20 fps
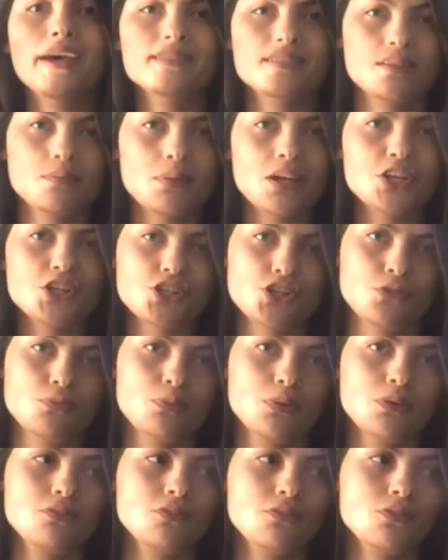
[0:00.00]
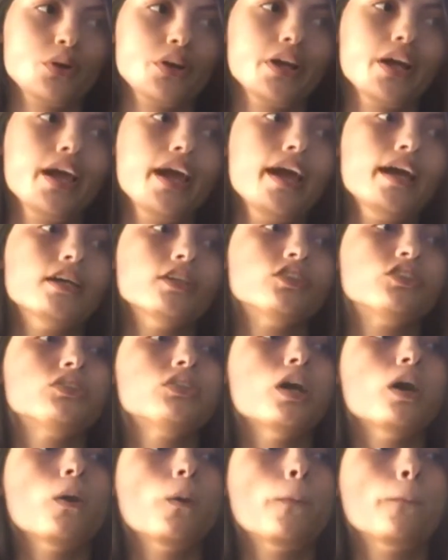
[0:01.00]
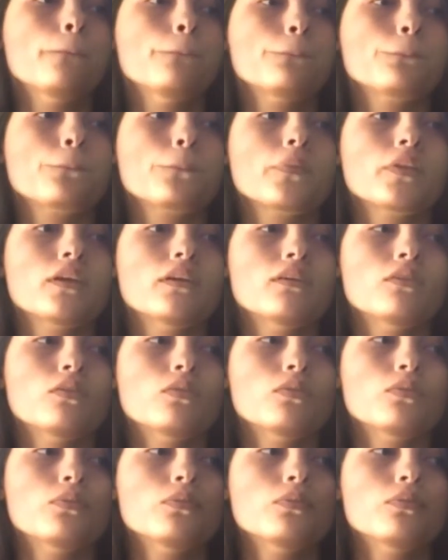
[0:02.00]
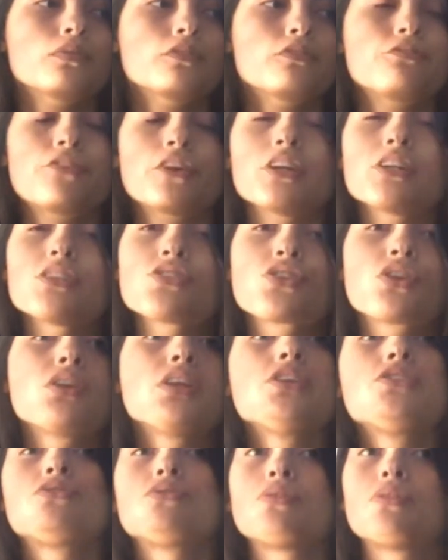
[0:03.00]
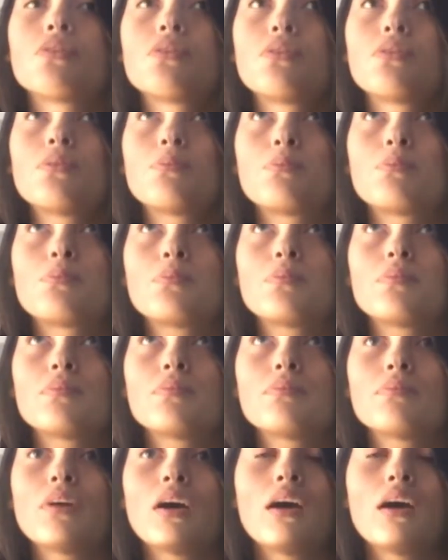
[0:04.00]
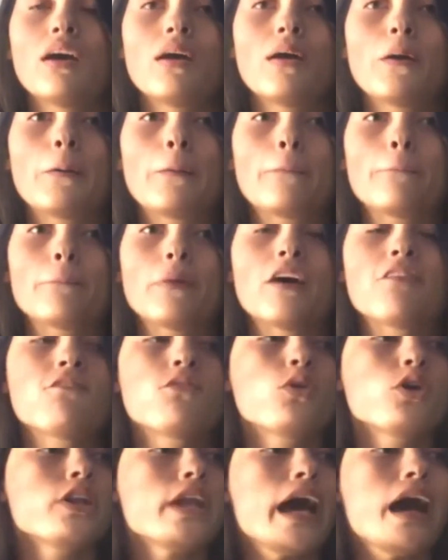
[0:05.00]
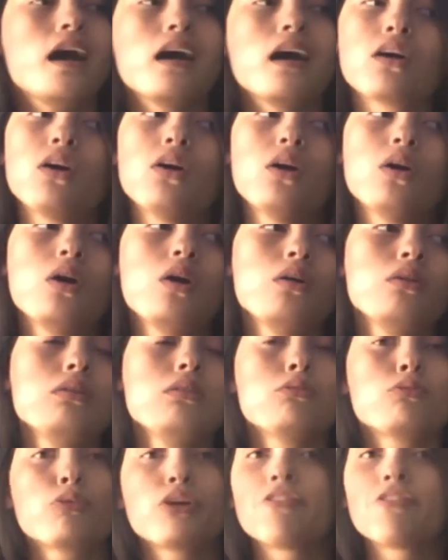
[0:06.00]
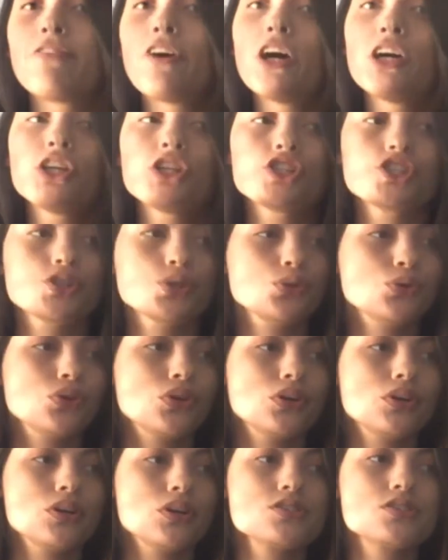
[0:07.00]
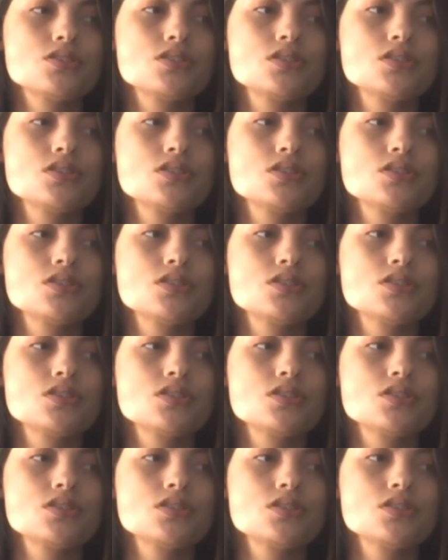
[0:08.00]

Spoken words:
I mentioned before. So first you need to avoid alcohol, refined sugars,